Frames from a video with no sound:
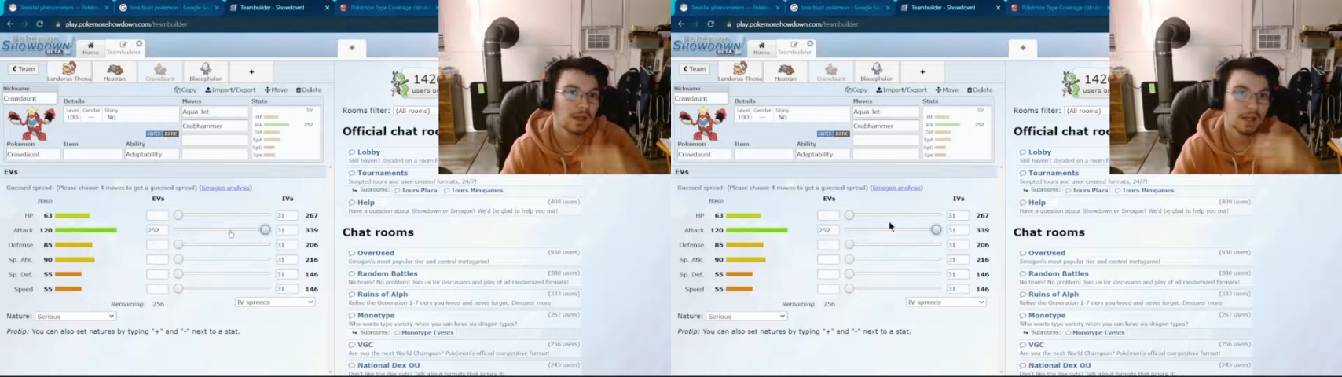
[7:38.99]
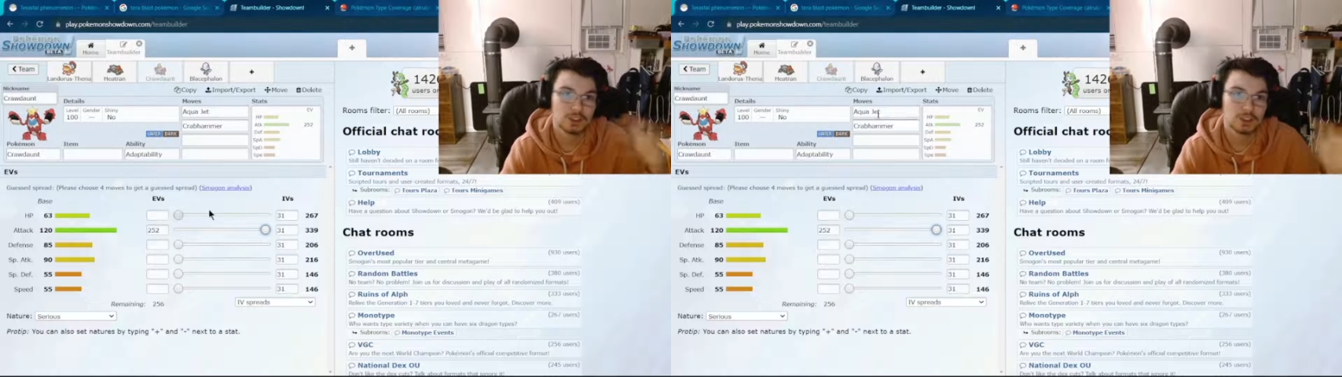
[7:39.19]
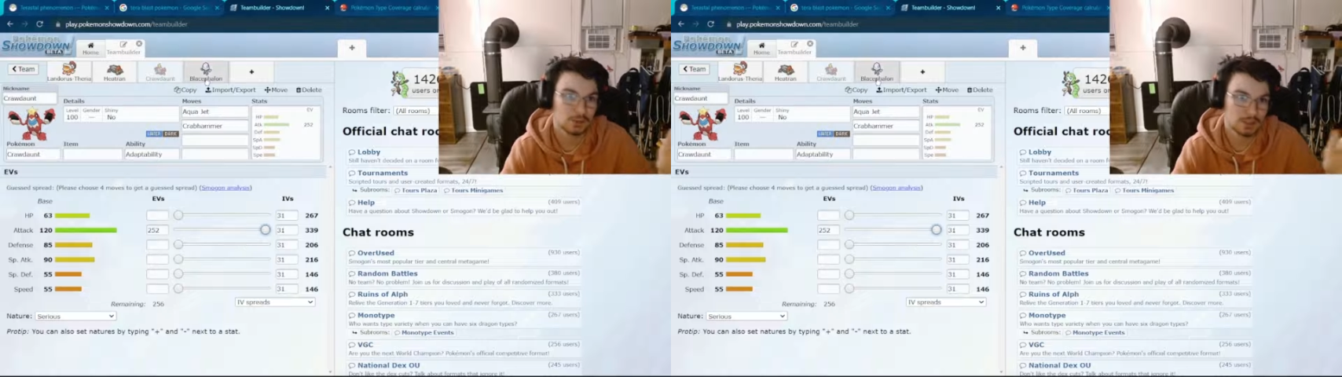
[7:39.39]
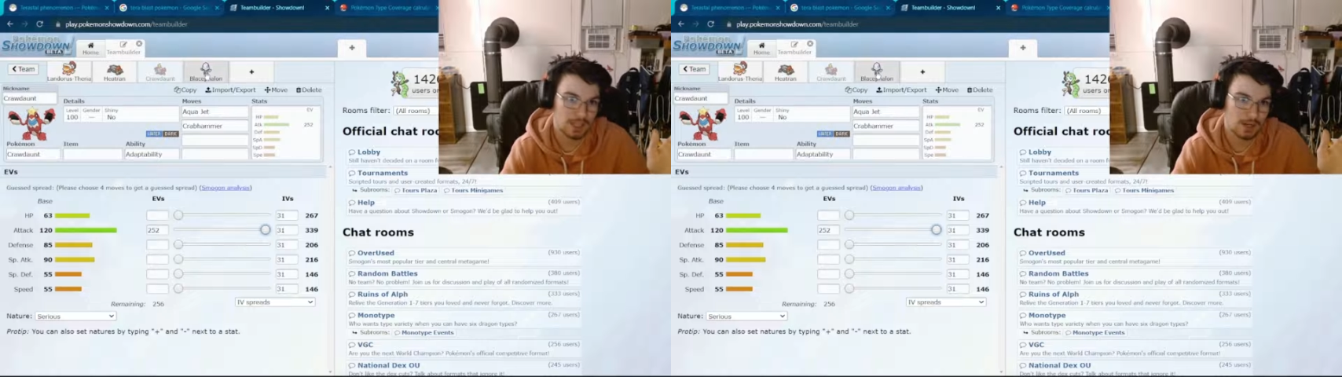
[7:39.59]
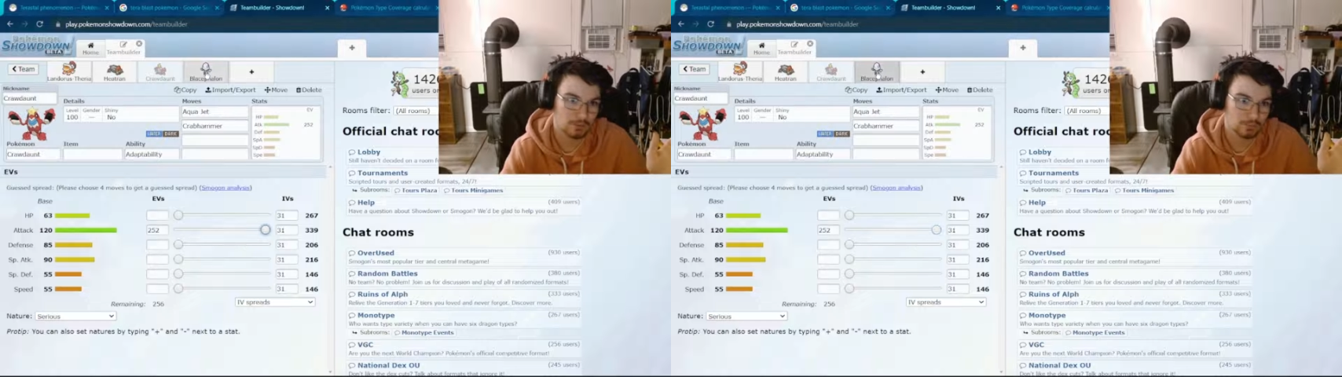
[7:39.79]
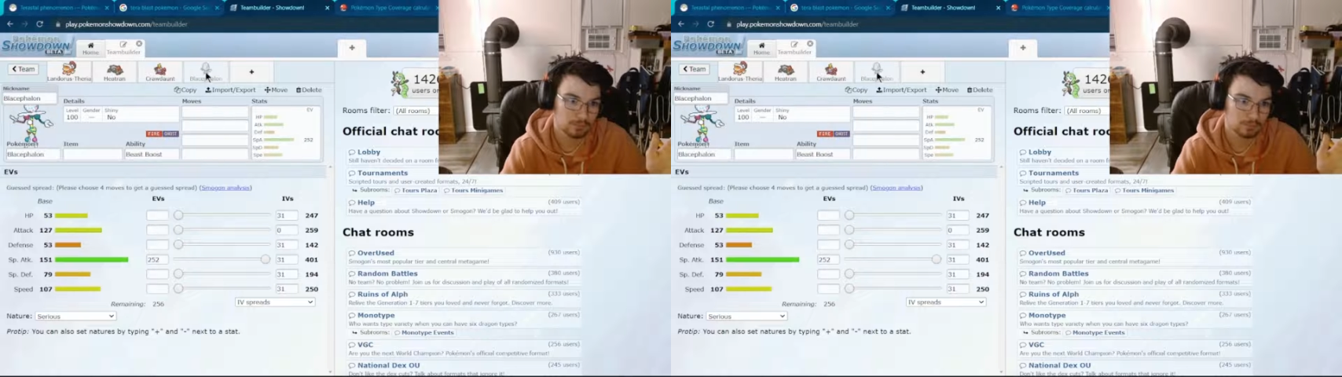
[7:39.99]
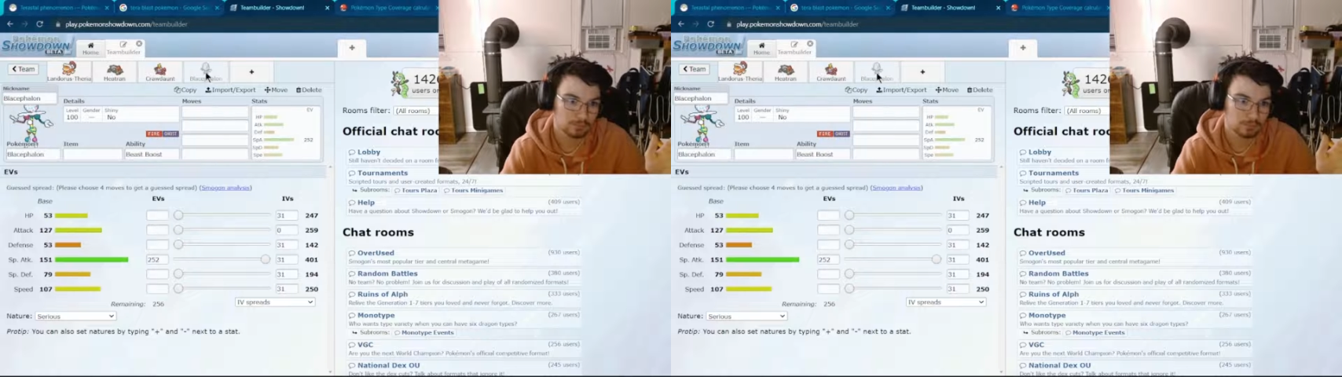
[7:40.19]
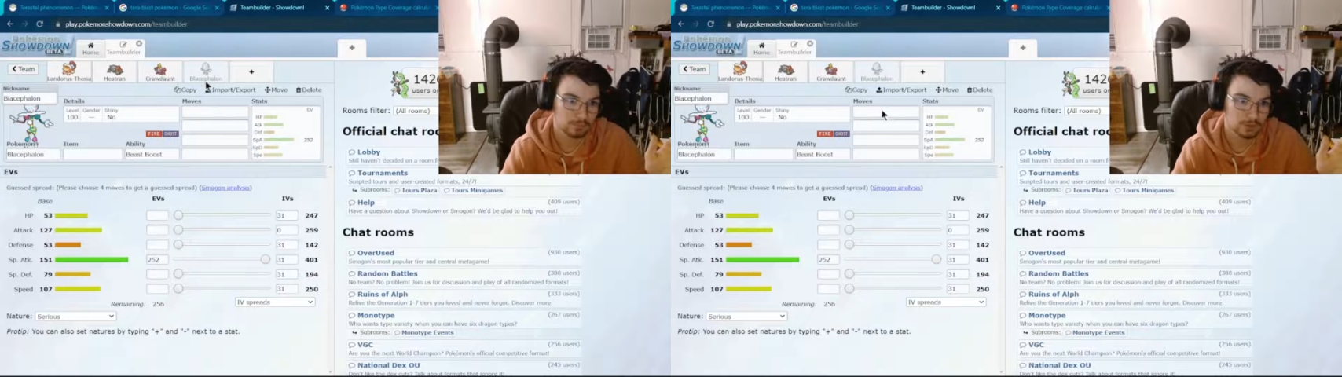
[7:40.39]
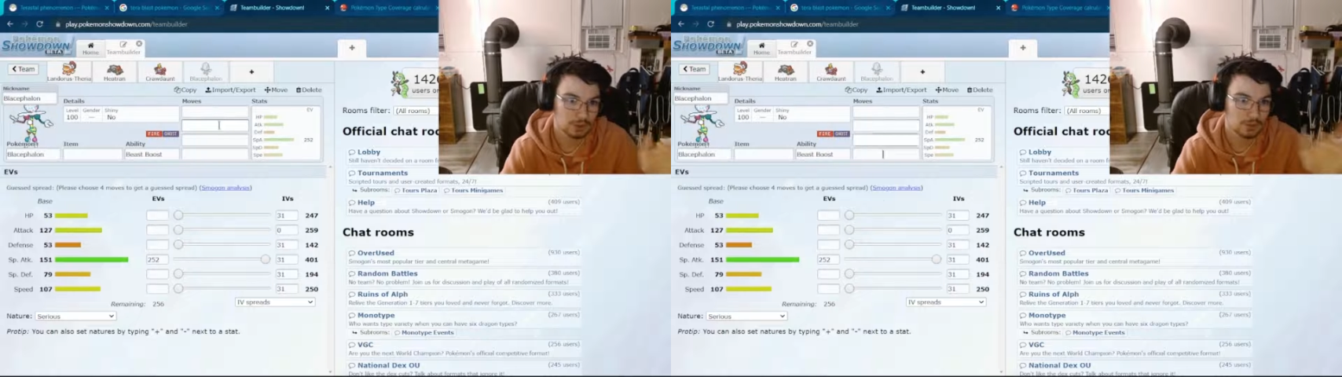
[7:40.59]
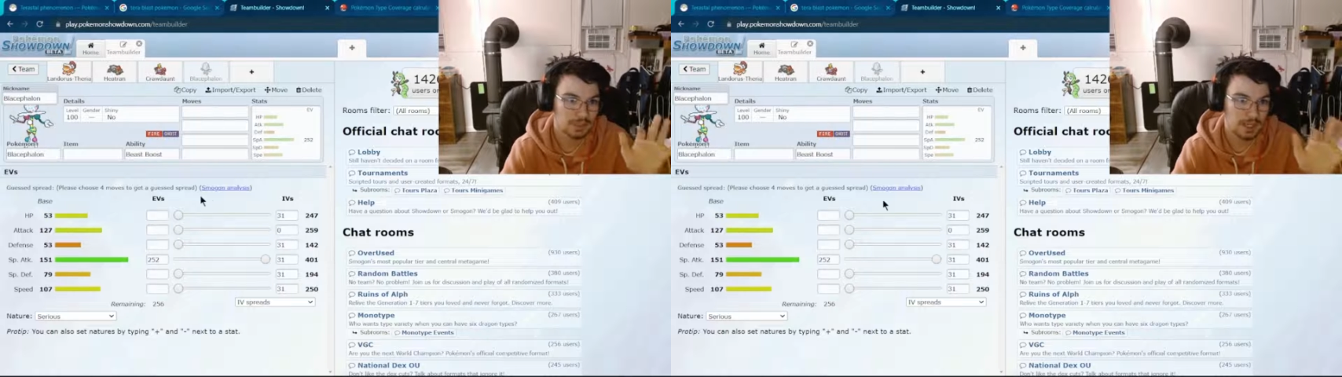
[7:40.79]
and just go to town. Just
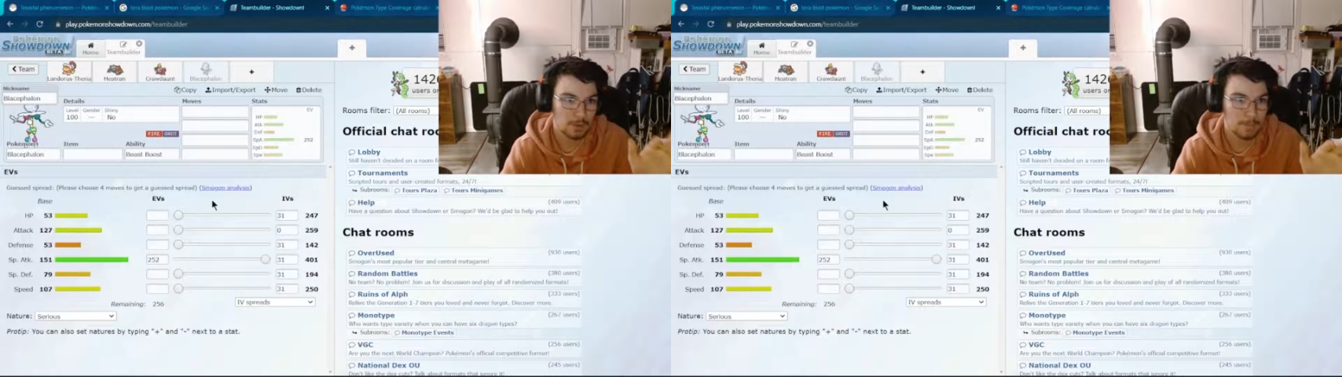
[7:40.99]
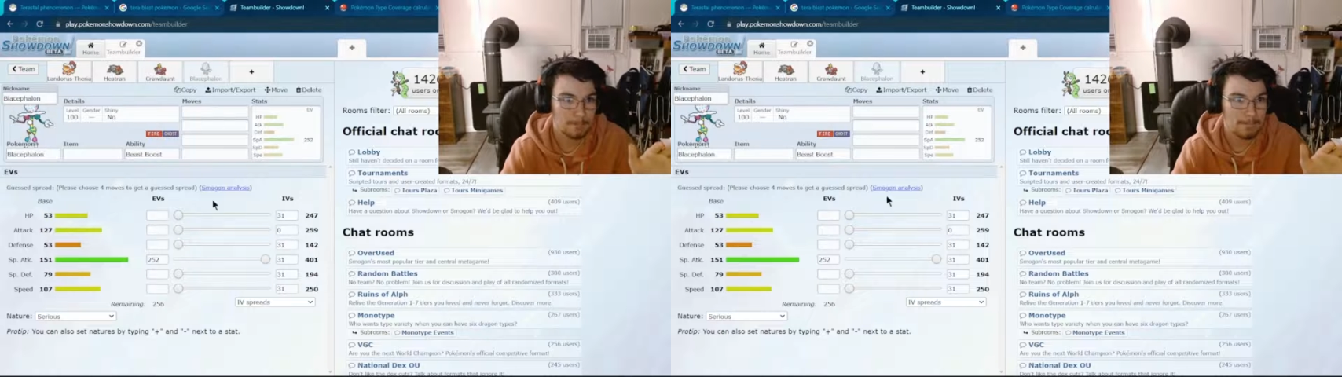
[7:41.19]
go to town.